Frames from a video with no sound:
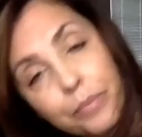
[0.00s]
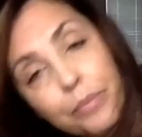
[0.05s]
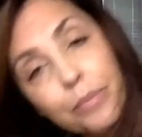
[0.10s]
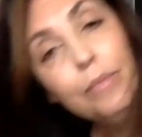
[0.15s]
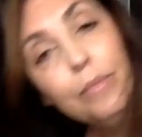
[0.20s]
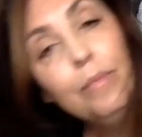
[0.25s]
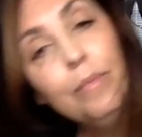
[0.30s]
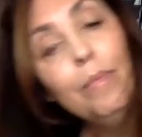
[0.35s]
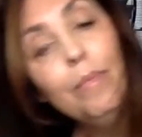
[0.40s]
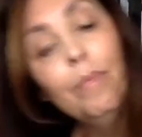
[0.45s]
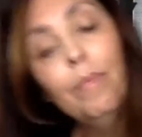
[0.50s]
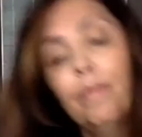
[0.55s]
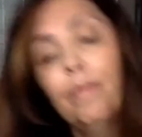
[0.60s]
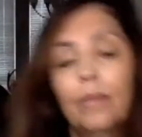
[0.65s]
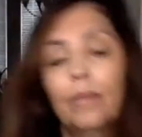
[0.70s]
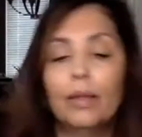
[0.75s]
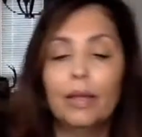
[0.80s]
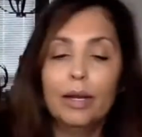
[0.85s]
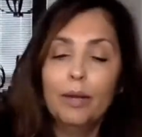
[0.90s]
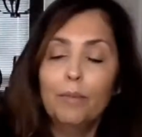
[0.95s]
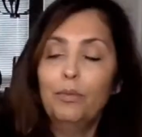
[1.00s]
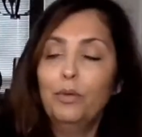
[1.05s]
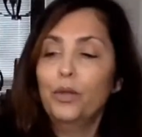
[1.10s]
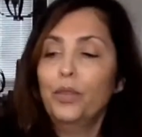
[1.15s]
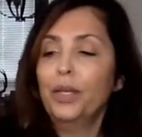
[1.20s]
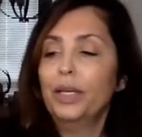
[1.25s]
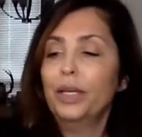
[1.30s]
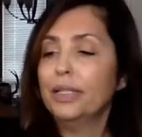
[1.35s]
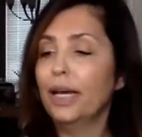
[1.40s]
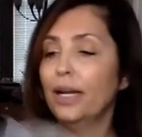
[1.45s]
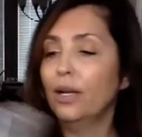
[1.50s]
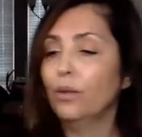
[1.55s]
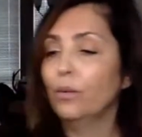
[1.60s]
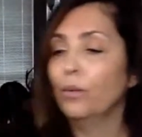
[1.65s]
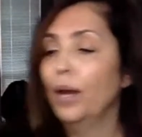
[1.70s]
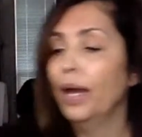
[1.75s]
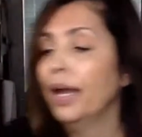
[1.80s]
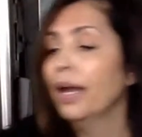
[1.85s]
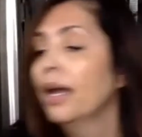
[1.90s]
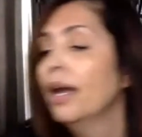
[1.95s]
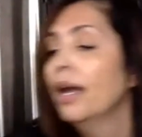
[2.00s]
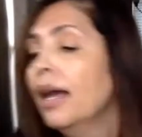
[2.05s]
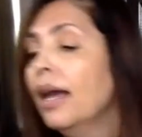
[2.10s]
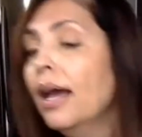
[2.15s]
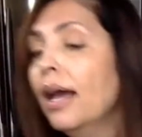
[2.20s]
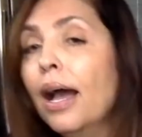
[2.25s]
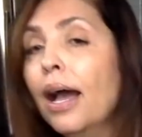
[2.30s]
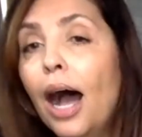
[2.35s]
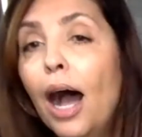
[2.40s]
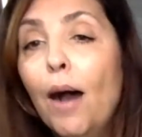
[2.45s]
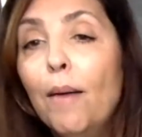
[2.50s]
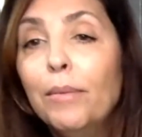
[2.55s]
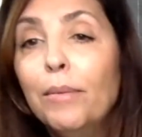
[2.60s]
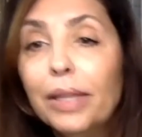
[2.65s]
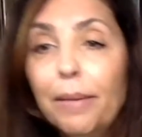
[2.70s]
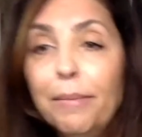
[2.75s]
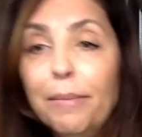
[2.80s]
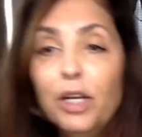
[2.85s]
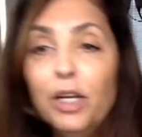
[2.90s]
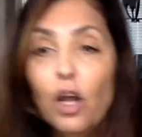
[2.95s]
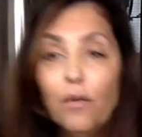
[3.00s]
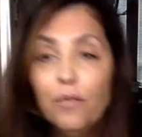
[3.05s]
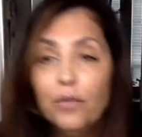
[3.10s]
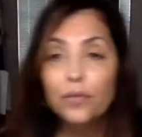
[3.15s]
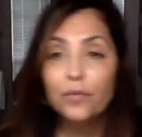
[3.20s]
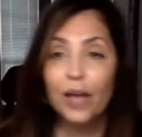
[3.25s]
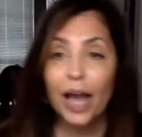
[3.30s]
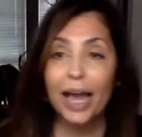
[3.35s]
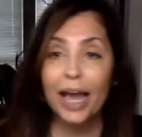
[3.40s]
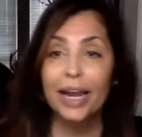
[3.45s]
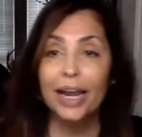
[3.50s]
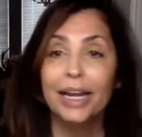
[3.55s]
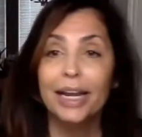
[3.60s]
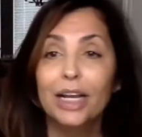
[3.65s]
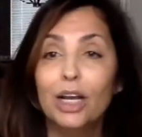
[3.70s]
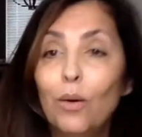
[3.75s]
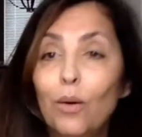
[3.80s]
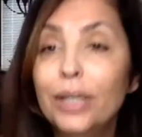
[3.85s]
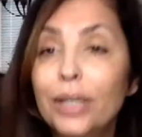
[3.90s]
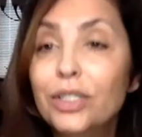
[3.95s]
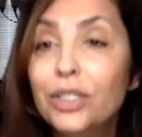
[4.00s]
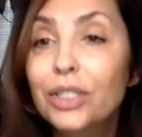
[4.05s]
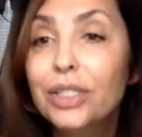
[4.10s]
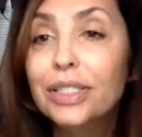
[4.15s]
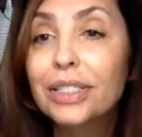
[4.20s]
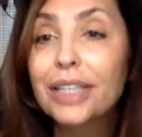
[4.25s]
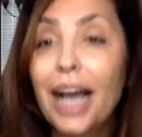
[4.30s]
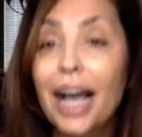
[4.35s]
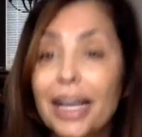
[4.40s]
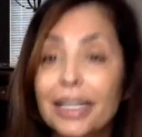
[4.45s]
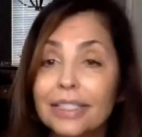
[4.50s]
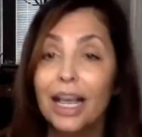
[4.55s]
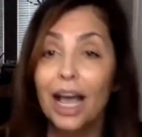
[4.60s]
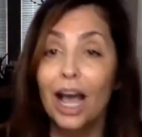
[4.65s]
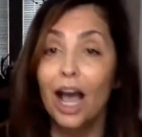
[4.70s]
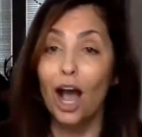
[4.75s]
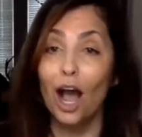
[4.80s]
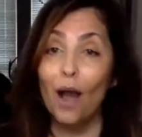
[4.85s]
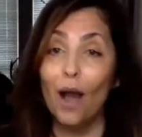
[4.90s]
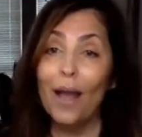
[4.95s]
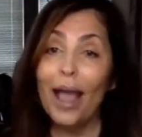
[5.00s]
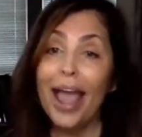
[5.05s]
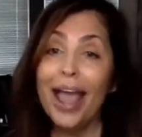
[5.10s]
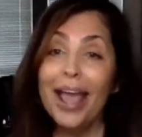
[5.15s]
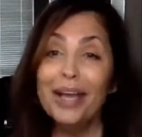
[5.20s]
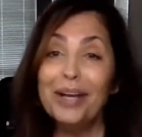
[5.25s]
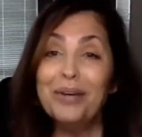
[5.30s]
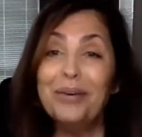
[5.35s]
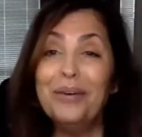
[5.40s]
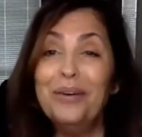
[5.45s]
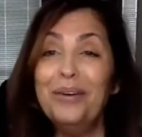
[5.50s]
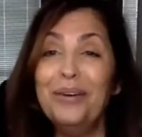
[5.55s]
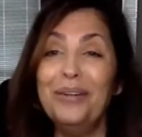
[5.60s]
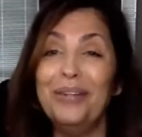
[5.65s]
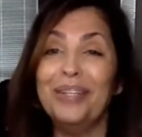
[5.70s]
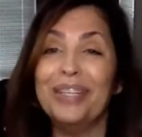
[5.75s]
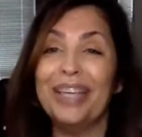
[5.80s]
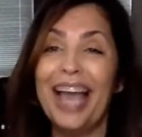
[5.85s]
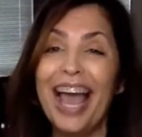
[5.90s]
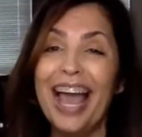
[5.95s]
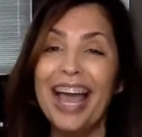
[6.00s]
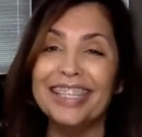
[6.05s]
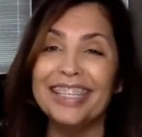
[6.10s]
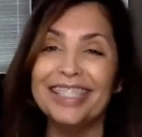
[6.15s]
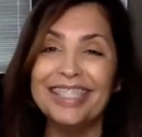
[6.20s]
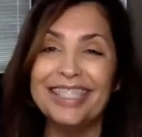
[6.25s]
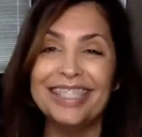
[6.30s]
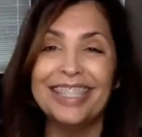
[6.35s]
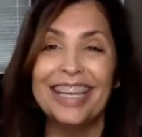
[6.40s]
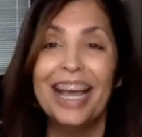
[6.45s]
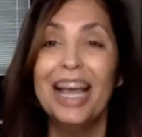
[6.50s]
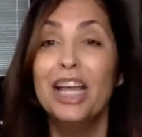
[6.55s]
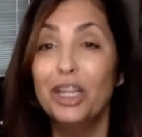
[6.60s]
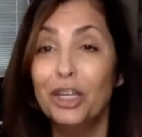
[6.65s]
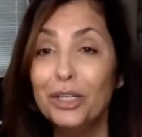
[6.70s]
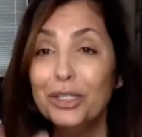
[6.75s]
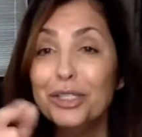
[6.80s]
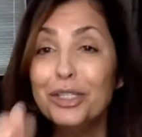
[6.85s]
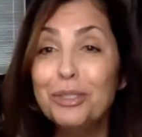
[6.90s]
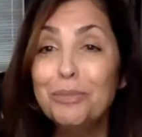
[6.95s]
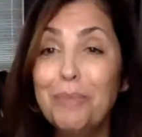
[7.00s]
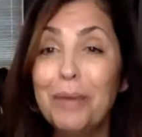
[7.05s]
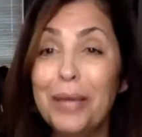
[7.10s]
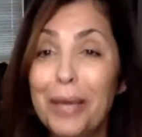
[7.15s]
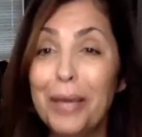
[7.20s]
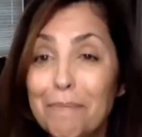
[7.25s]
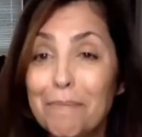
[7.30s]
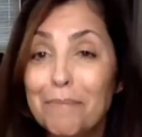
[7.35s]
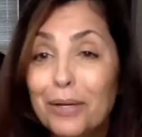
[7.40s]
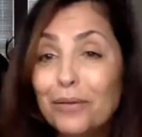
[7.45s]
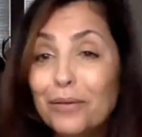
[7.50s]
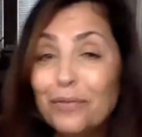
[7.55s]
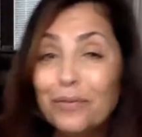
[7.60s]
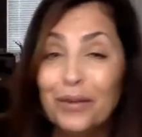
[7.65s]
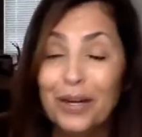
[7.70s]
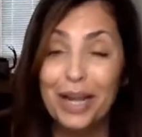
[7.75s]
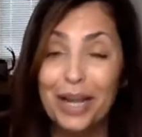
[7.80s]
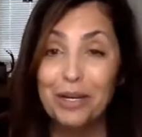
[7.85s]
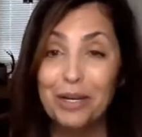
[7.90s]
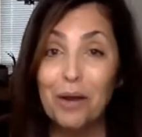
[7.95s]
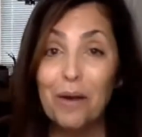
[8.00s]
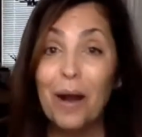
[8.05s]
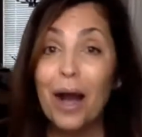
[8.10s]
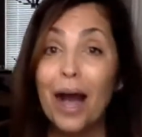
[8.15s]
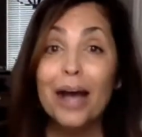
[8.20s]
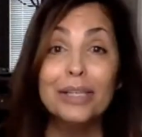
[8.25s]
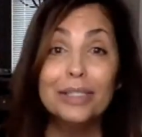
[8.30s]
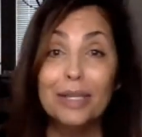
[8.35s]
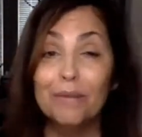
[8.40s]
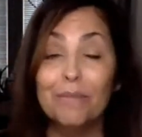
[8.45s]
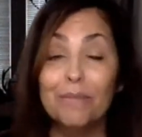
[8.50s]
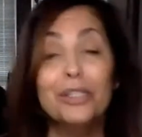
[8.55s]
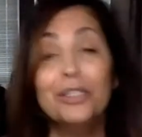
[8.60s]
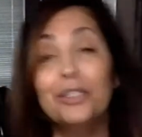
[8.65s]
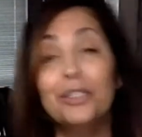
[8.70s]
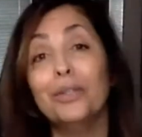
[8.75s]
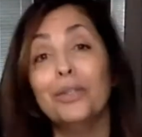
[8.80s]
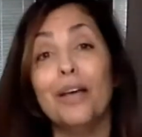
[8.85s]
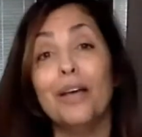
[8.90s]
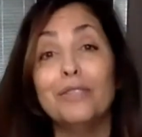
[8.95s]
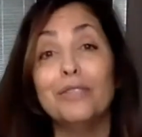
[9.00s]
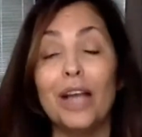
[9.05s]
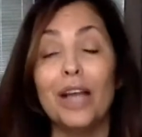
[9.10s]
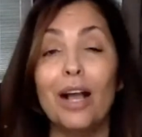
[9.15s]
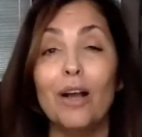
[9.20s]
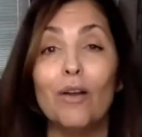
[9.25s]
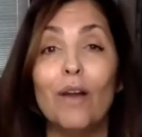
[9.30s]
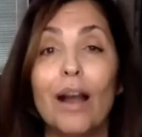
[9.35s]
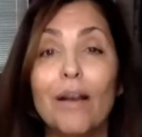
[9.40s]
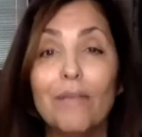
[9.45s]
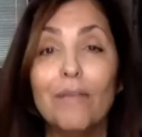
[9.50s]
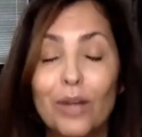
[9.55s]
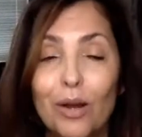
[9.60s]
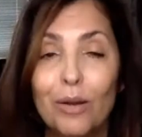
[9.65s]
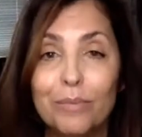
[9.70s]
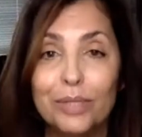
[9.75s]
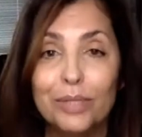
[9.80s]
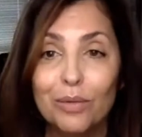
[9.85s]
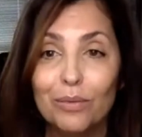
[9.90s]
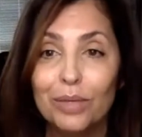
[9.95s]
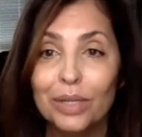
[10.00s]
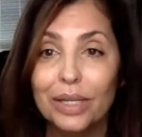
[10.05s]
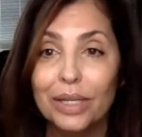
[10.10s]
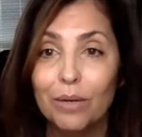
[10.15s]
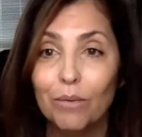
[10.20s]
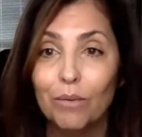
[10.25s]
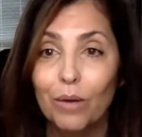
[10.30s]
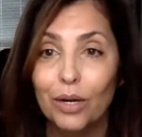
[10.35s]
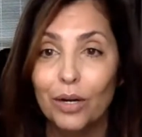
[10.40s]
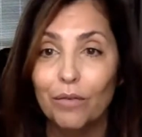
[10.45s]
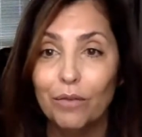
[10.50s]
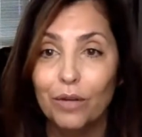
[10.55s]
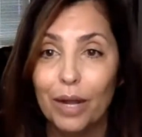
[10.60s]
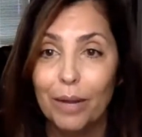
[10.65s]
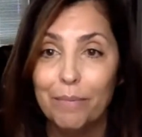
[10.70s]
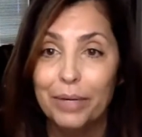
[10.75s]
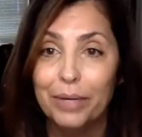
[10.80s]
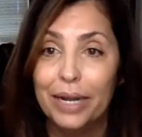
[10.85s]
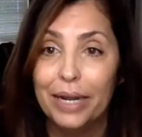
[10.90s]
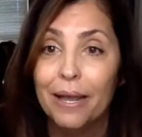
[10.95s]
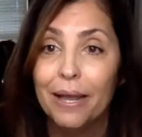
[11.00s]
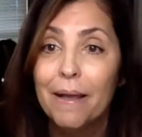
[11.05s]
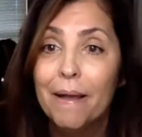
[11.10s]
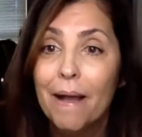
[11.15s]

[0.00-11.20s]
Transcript: And I'll pull things out of the way. Let me know if you've got any questions, guys. Oh, hey, cool. Yes. Yours is being built, Fernando. Awesome. We do love Stylecraft Homes. They're really a wonderful company.